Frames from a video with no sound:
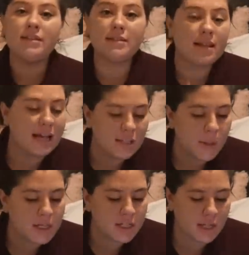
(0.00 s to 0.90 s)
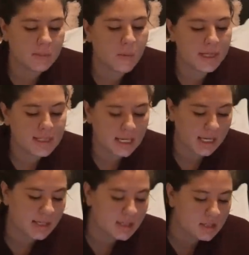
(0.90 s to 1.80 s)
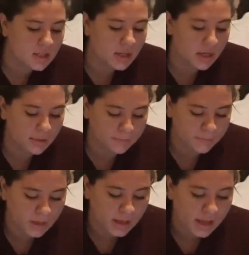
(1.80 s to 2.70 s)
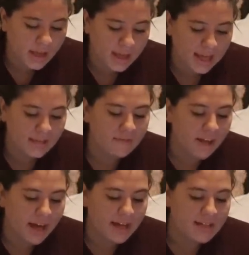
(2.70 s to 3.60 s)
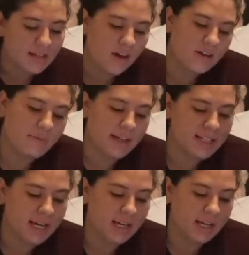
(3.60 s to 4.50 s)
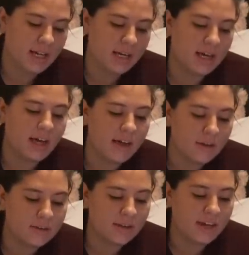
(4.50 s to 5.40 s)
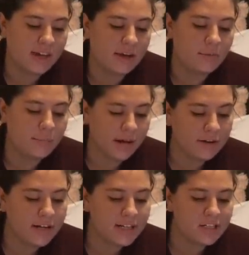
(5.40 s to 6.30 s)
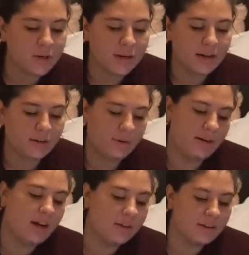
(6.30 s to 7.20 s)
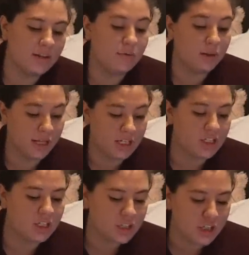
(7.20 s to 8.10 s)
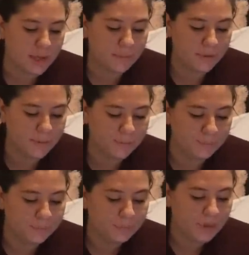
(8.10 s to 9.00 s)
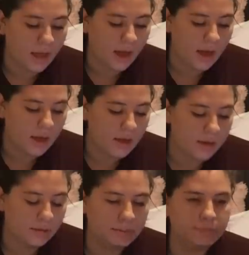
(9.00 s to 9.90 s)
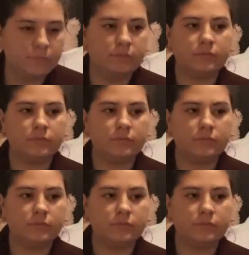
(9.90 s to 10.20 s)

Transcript: this is the last question I'm going to answer. Advice on maintaining a healthy marriage or healthy relationship. Um,